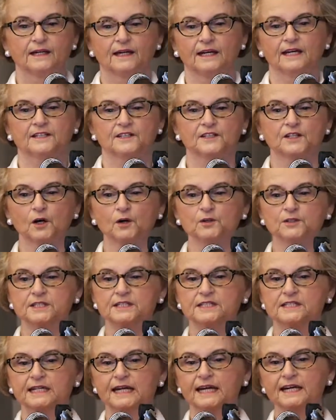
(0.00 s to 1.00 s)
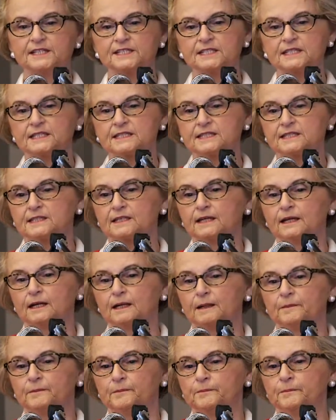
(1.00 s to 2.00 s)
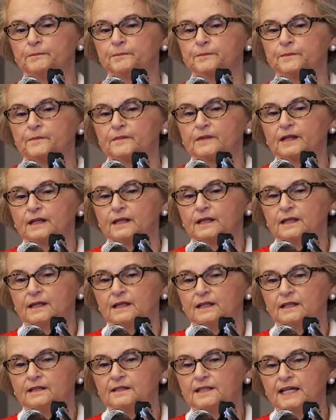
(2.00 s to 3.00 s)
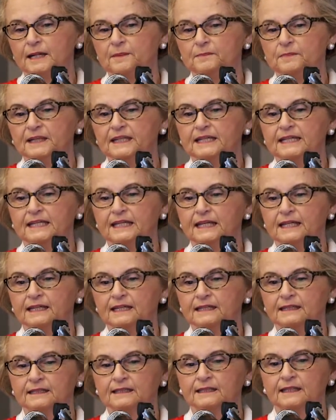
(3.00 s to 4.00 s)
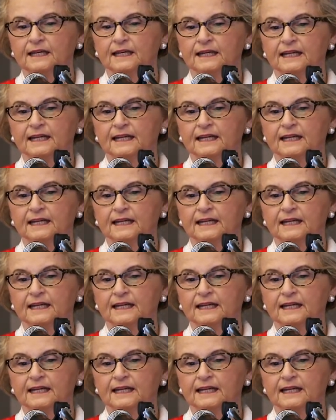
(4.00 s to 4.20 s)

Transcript: And those stages, they begin